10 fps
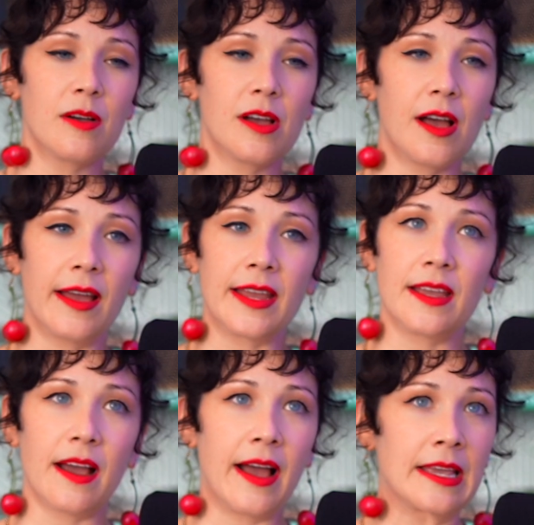
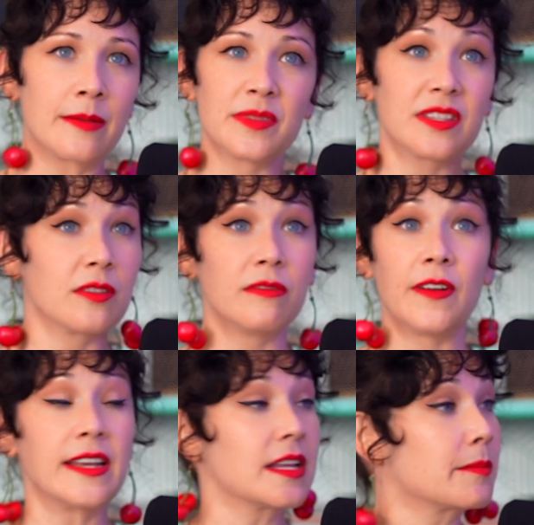I I am still
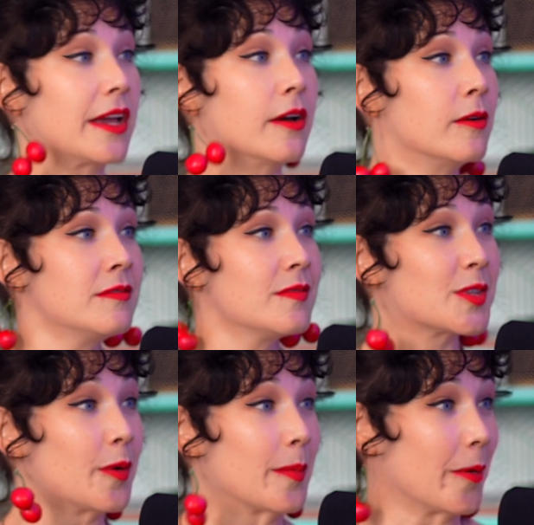finding my own,
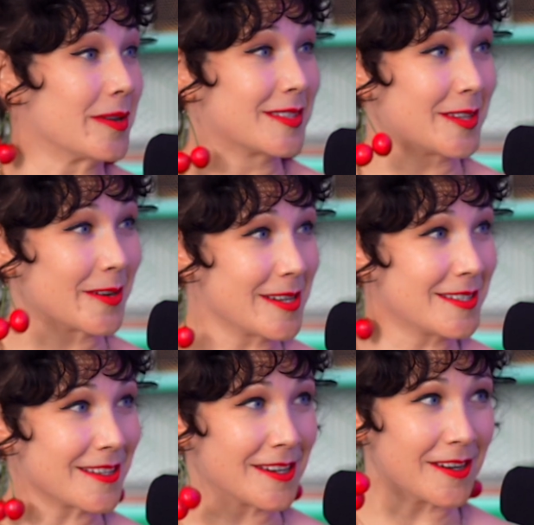so I'm always
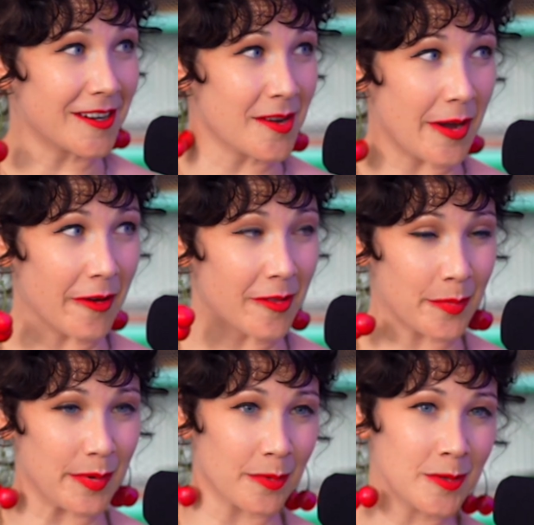curious to hear mm. about other
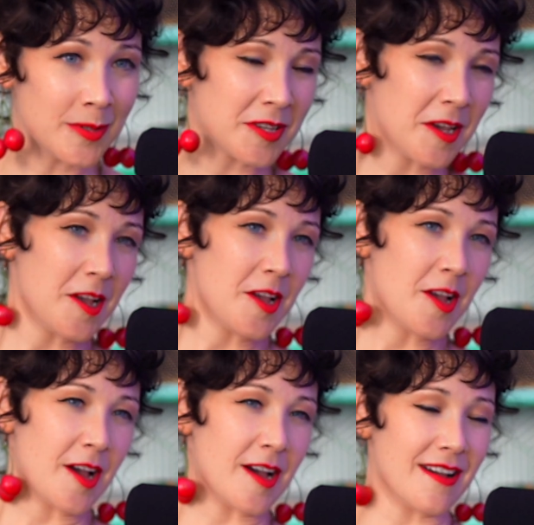people's.
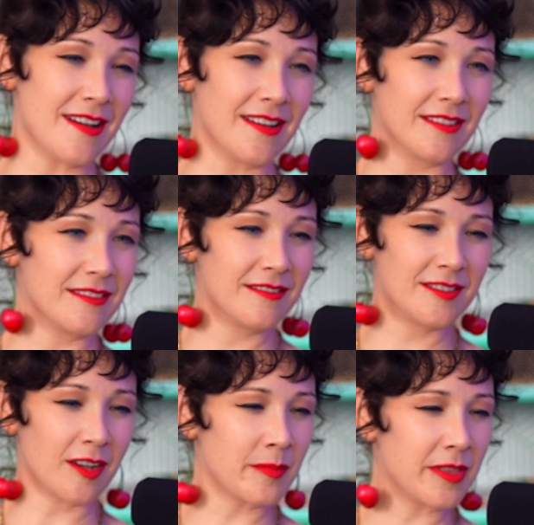Uh,
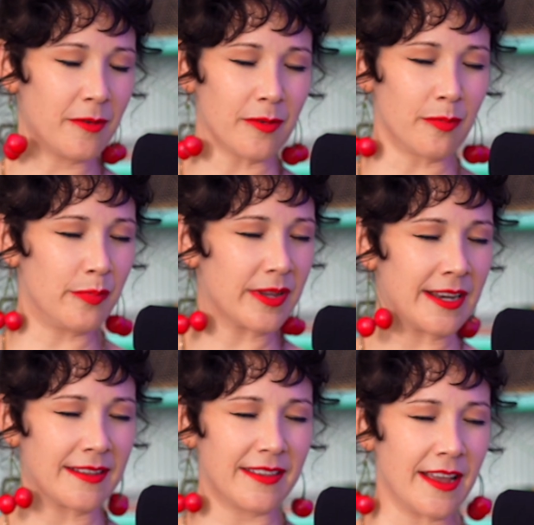talk me through beginning to